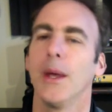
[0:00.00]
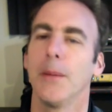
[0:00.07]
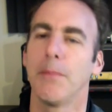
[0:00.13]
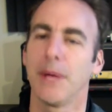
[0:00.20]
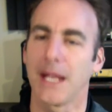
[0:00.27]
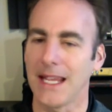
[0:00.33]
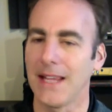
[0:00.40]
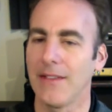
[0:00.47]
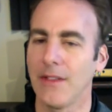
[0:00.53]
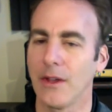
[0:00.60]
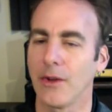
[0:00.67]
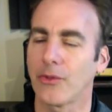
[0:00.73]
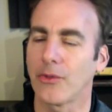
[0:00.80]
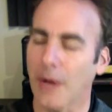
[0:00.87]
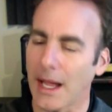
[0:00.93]
But in
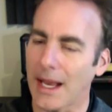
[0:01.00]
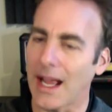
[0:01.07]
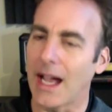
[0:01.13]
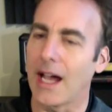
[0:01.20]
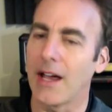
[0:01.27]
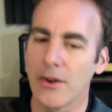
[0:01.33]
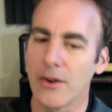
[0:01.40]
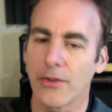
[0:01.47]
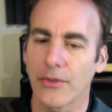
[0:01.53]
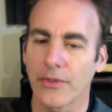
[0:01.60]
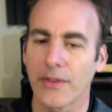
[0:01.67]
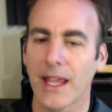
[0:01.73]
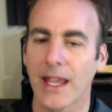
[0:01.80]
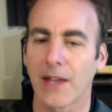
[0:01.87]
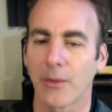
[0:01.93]
those, try to
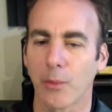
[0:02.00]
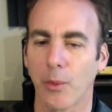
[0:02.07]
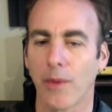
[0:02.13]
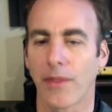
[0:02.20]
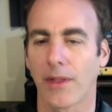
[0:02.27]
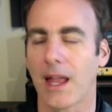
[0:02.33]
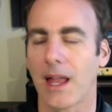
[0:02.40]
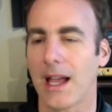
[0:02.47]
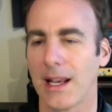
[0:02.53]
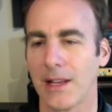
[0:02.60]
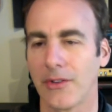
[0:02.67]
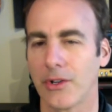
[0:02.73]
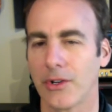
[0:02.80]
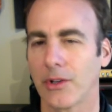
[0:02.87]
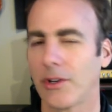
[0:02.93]
understand what the line is
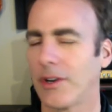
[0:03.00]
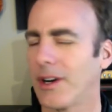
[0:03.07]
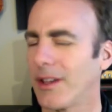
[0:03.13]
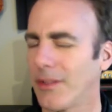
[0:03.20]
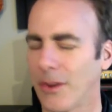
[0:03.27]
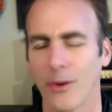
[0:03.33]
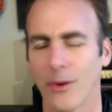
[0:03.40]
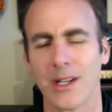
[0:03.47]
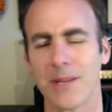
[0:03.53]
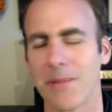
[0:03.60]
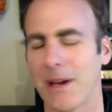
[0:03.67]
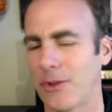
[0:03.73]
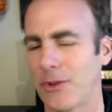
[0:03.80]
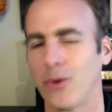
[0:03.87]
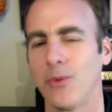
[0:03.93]
that you're learning. They're only
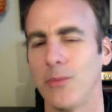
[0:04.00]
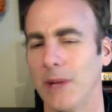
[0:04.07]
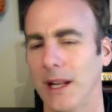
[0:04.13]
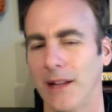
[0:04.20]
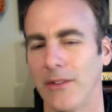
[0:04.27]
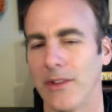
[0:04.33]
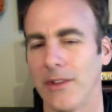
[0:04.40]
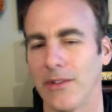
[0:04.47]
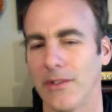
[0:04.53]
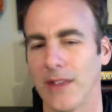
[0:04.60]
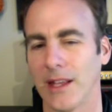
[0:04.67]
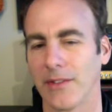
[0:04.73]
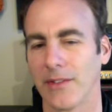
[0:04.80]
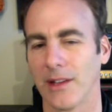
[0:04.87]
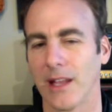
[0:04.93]
about 2 minutes. These
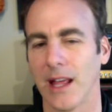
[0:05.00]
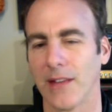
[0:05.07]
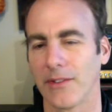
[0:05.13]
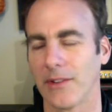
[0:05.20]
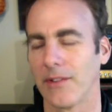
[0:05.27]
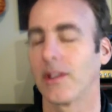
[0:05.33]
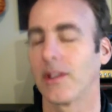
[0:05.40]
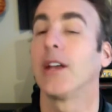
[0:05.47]
things, the lessons.